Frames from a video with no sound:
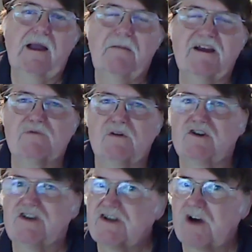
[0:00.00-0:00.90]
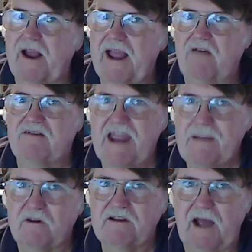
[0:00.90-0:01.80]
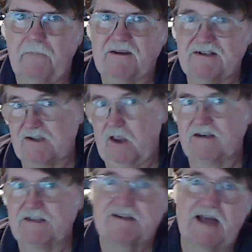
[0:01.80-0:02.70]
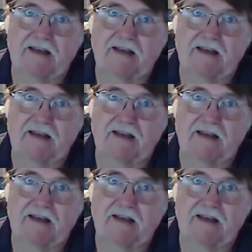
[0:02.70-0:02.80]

Because when you're just starting out in table topics, as long as it's not